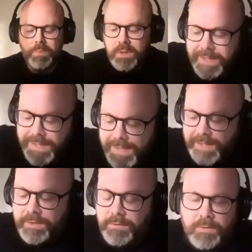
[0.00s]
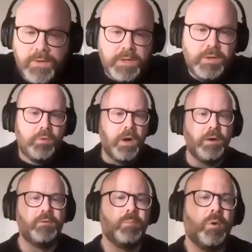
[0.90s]
linking into kind of
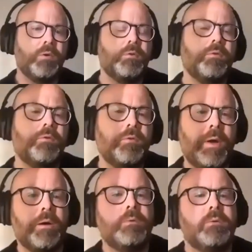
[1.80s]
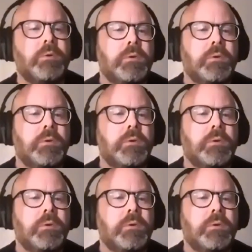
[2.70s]
co-housing models as well.